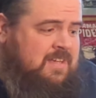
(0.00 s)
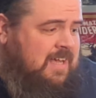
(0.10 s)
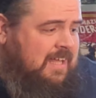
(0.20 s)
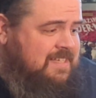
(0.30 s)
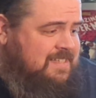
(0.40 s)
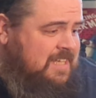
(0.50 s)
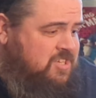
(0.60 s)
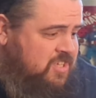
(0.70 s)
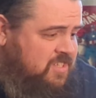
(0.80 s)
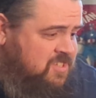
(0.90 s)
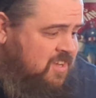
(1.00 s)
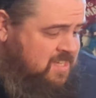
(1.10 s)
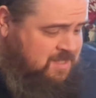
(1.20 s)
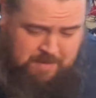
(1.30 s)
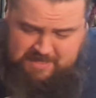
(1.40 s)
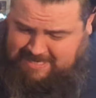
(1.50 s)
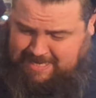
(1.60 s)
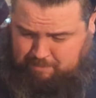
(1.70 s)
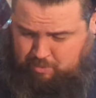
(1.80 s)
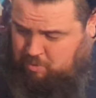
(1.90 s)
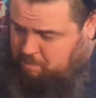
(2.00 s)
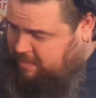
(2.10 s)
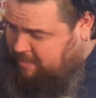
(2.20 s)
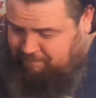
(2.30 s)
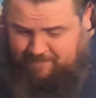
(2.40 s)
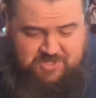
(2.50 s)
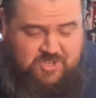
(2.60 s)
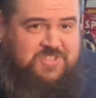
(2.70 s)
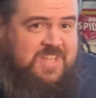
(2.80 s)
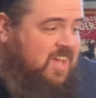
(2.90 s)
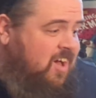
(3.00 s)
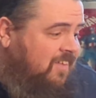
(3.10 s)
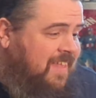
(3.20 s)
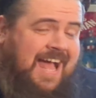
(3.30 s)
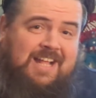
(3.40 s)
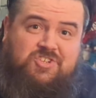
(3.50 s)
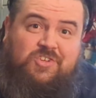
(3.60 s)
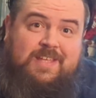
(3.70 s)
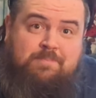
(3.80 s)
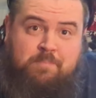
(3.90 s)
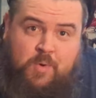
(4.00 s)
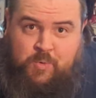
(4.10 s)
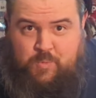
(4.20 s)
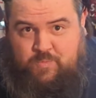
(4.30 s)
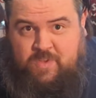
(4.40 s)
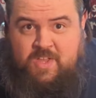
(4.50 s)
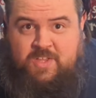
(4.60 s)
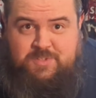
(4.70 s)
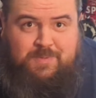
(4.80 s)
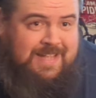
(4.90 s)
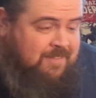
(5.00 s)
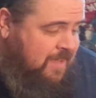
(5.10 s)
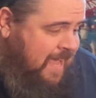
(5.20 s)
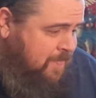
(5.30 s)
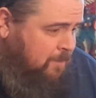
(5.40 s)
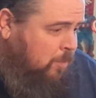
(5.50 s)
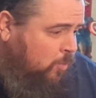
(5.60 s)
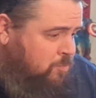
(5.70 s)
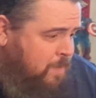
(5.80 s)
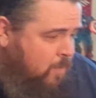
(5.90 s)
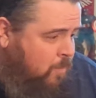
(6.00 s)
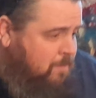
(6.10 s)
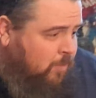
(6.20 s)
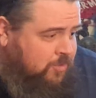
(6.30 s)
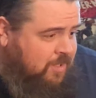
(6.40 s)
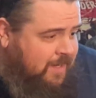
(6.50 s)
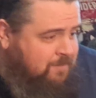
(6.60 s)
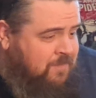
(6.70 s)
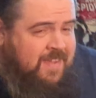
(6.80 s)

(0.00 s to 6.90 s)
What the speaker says: And it's literally the size of my table, but as you can see I can't actually move, so we're going to have to hit the pause button one more time.